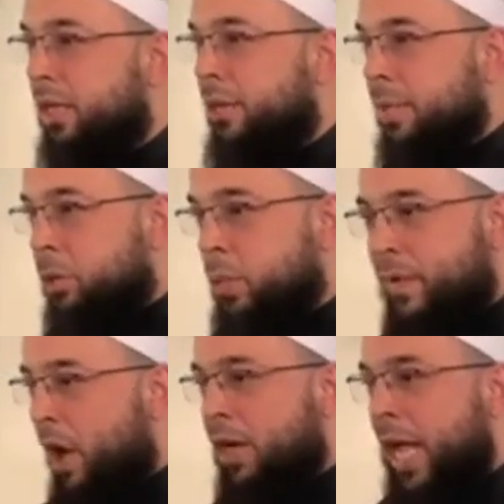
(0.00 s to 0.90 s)
Because we've
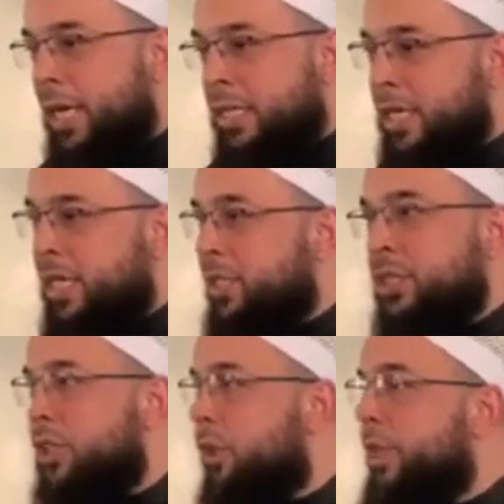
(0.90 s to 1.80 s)
all gotten a chance to
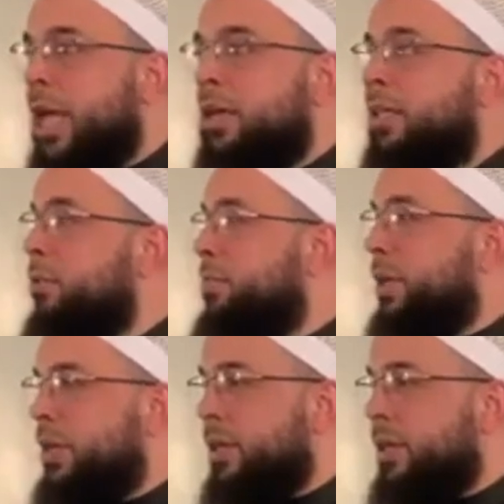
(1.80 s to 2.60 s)
slow down a little bit.